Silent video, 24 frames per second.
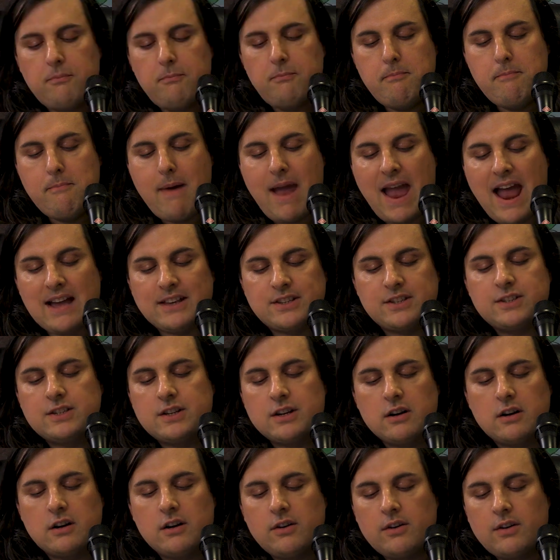
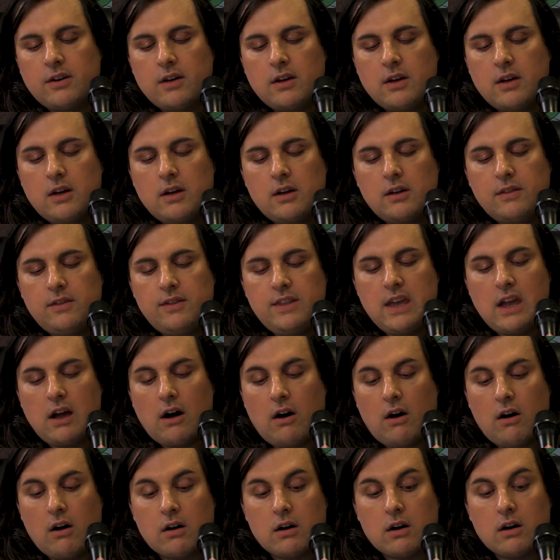mastered the
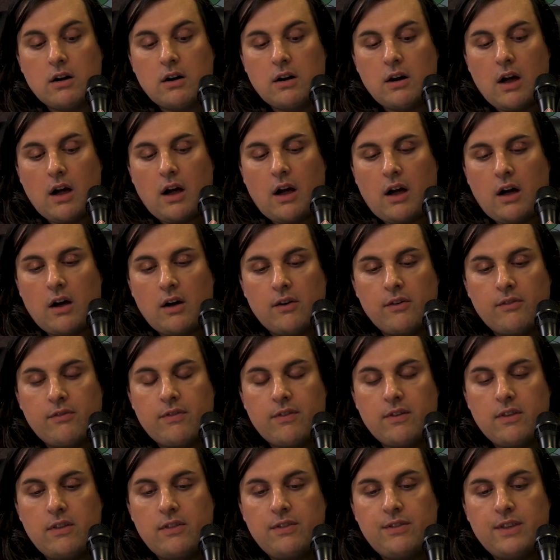art
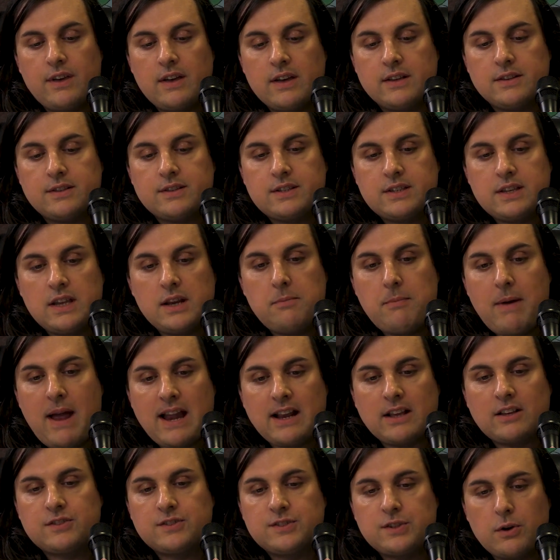of the
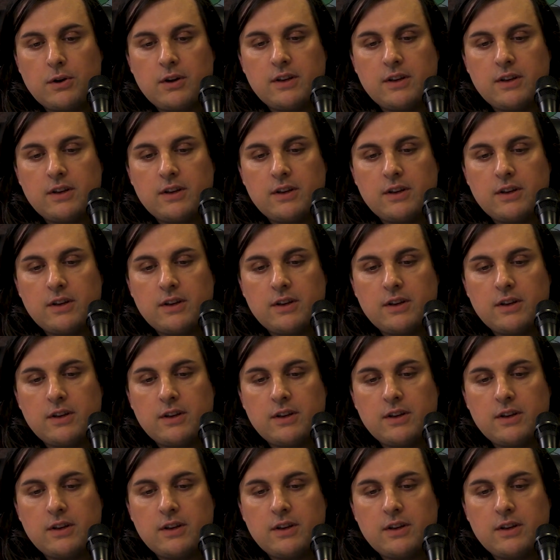cinematic